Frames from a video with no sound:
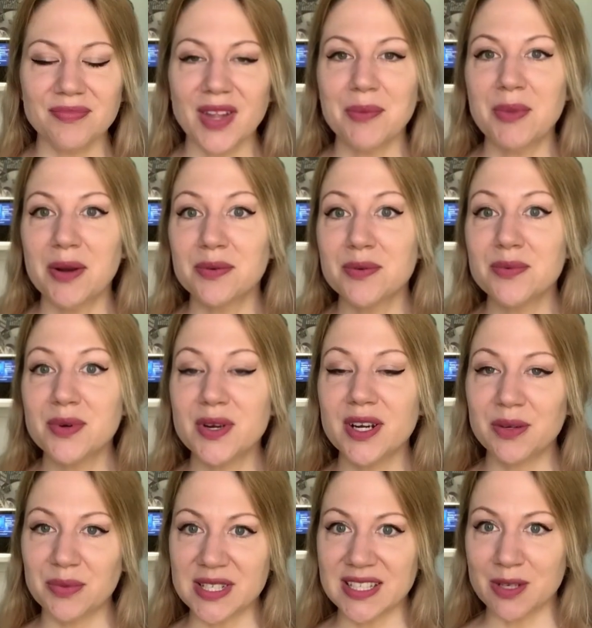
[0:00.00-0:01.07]
my reward
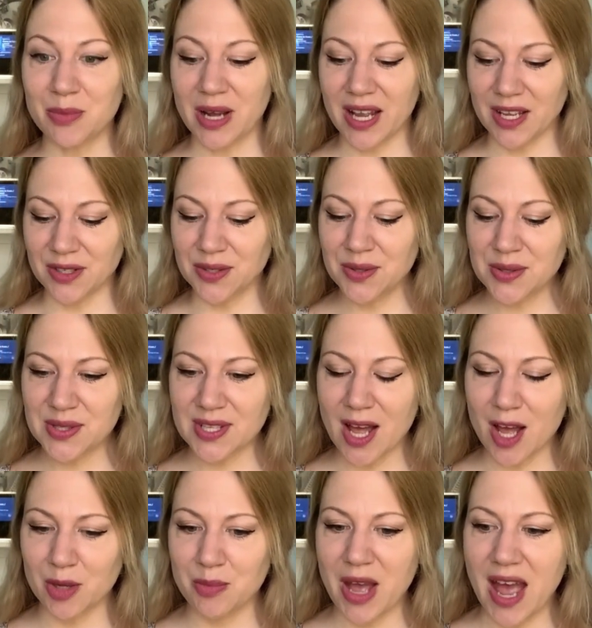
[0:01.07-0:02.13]
was to buy a new
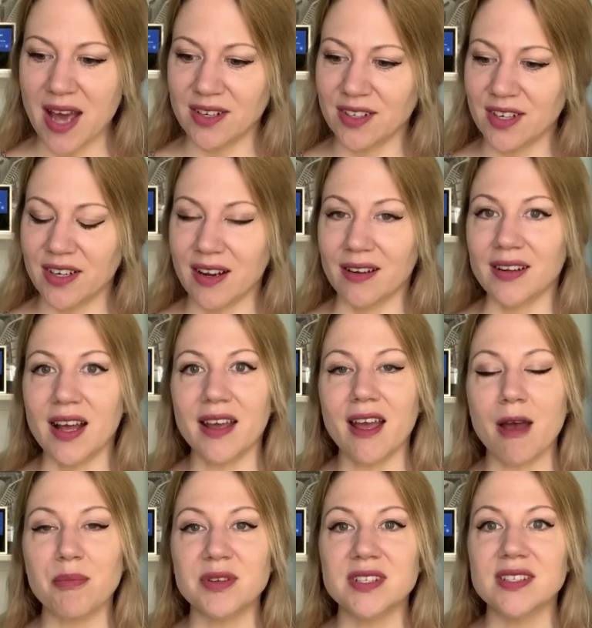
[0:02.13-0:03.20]
sock pattern, and I
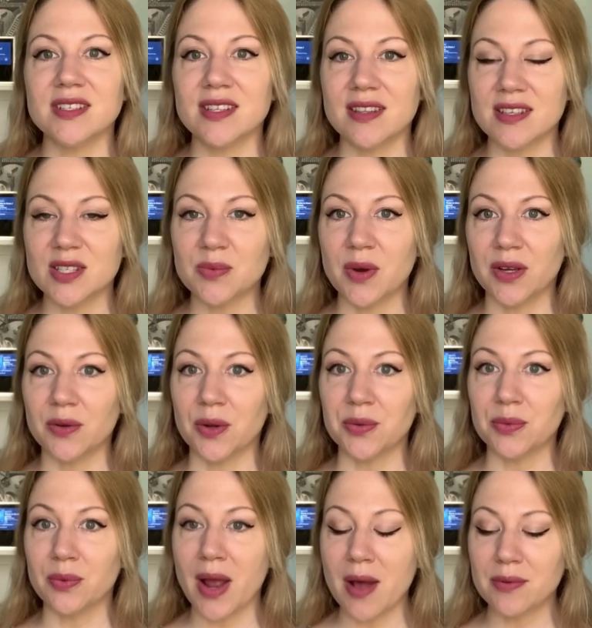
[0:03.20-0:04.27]
happened to see this one on
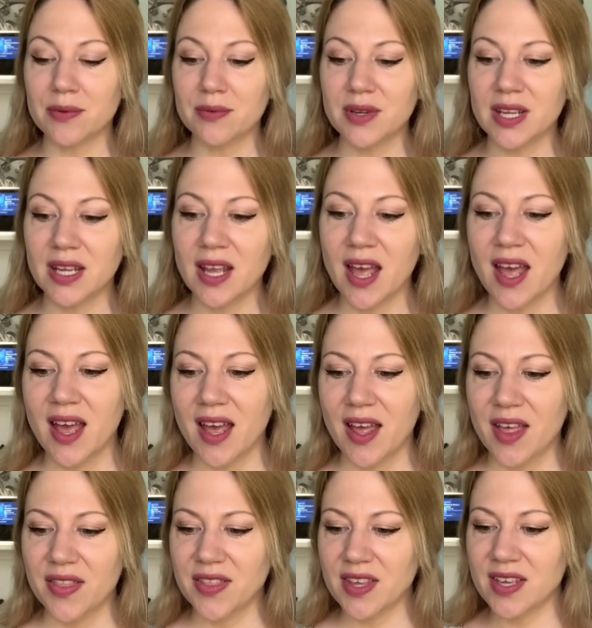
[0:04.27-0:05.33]
Ravelry.
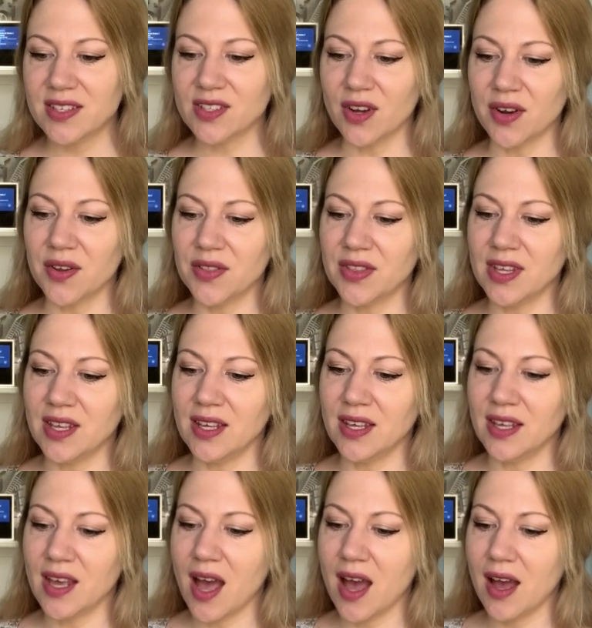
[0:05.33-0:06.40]
These are
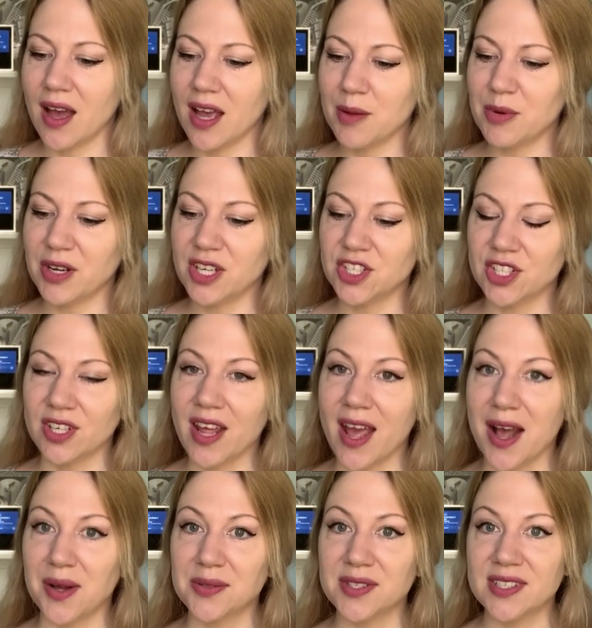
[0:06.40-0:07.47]
the Hibernation
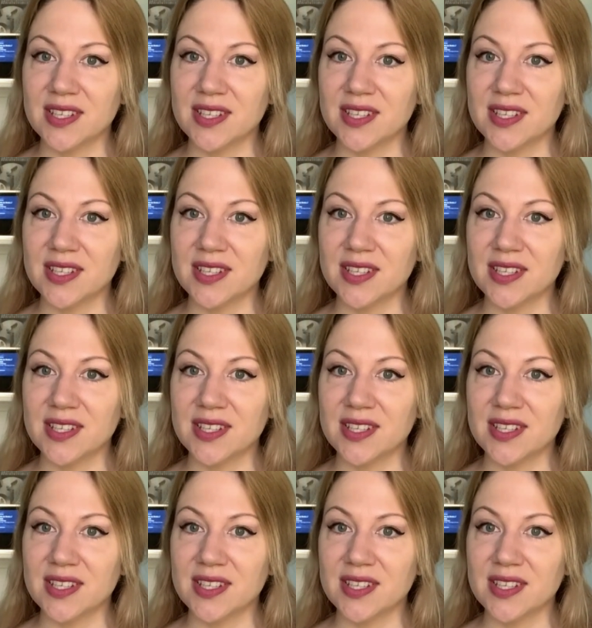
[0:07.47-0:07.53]
house